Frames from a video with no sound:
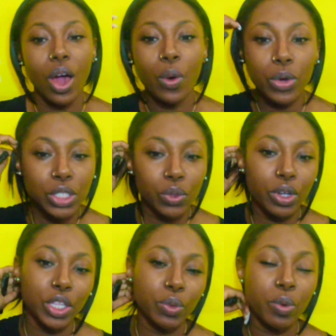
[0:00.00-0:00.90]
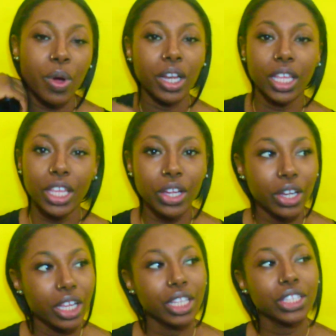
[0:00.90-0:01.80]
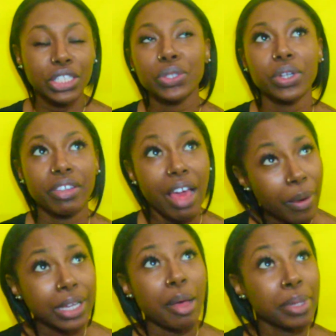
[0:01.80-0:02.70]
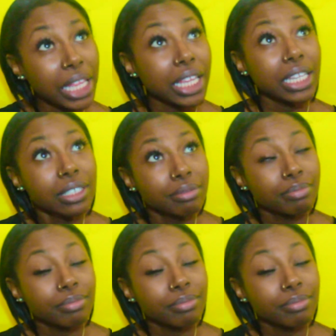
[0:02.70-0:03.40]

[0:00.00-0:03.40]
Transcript: on what story you would want to hear. This story of how I got played,